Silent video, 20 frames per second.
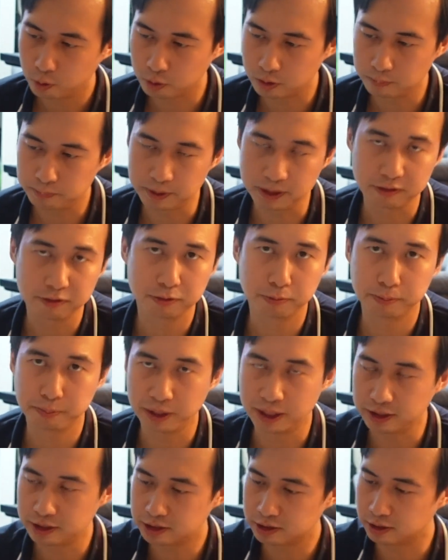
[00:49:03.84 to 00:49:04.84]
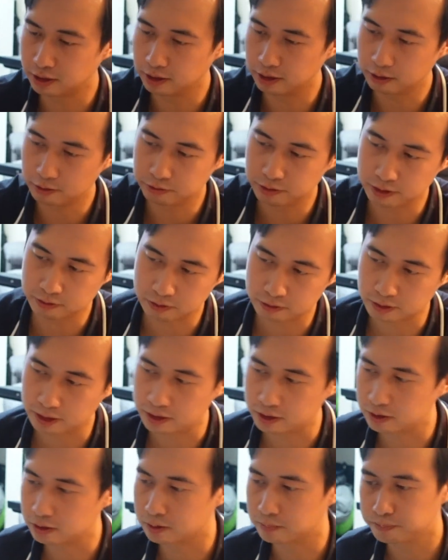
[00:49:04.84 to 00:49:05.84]
or a beef-based flavor
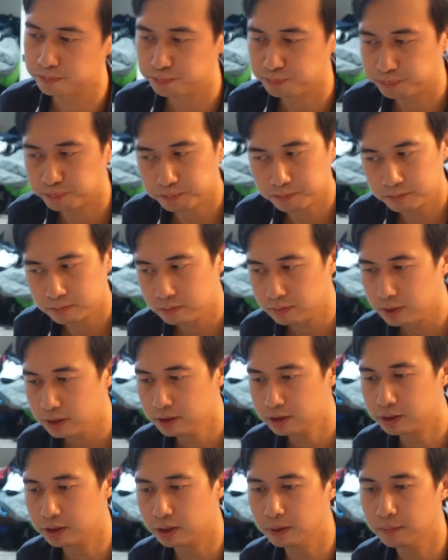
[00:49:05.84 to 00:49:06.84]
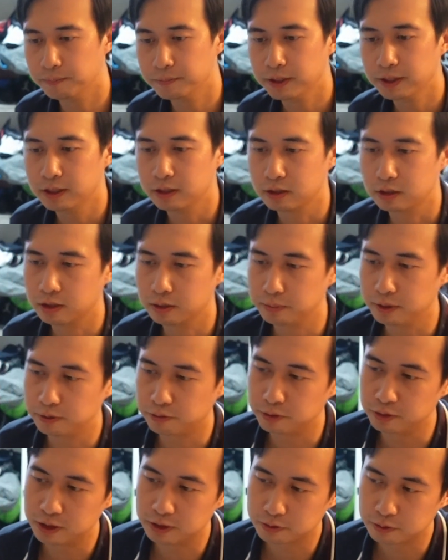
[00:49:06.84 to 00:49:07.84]
right here. So. Could be a
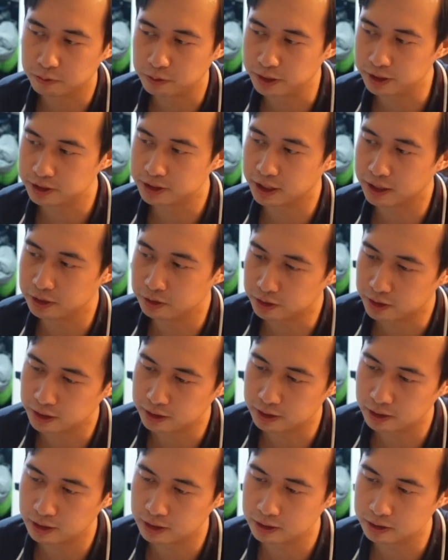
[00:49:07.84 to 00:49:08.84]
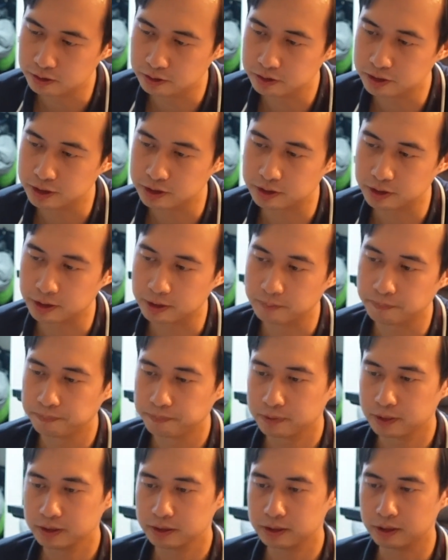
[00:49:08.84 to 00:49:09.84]
few different ways that you can use this thing.
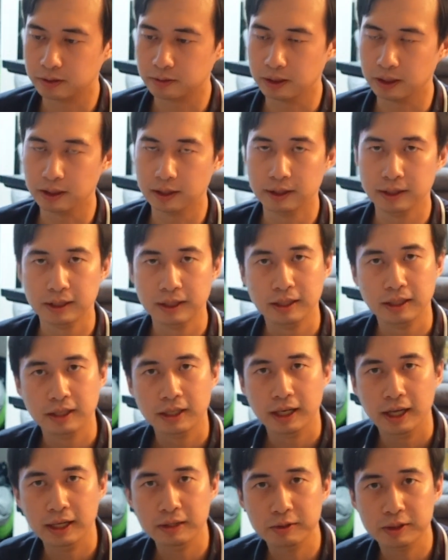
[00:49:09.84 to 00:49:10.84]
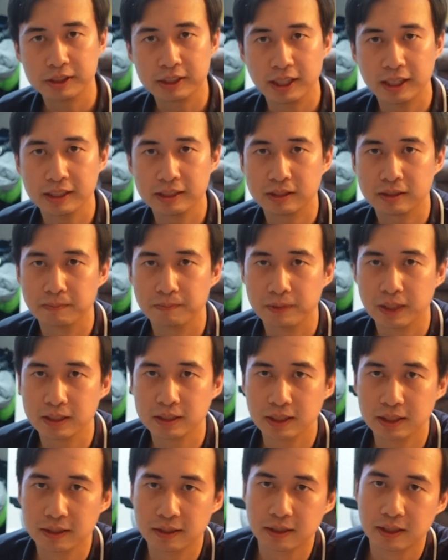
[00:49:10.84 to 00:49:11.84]
So anyways guys,
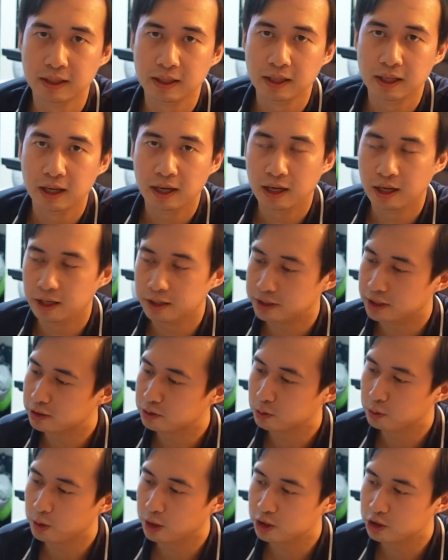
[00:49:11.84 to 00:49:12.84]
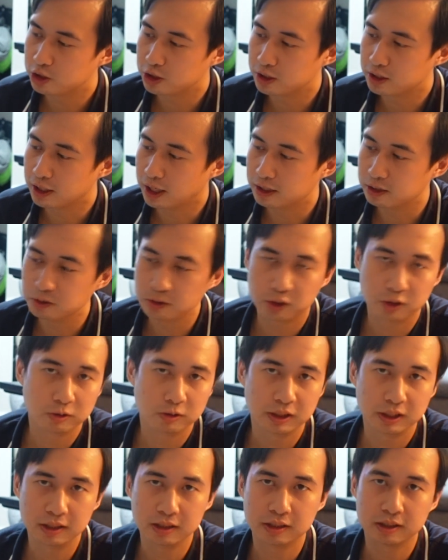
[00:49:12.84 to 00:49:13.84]
that's it. Thanks for watching. I don't do
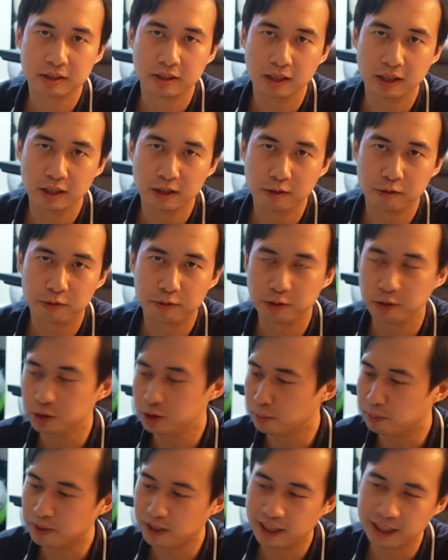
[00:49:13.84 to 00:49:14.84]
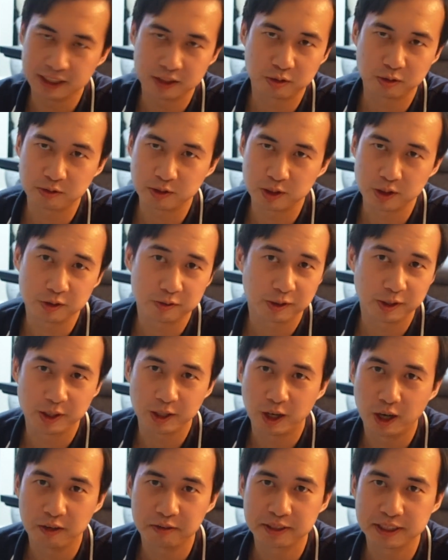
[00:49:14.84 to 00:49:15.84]
these food appliance reviews very
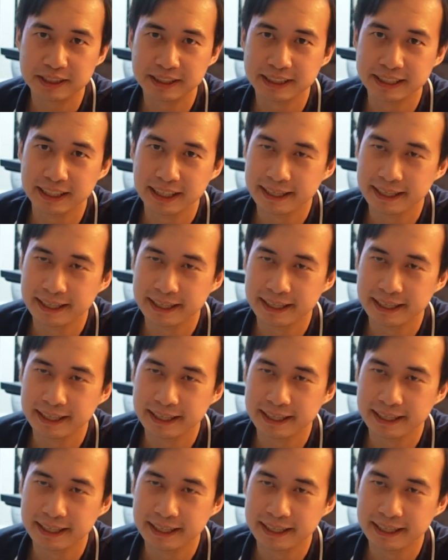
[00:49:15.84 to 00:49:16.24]
often,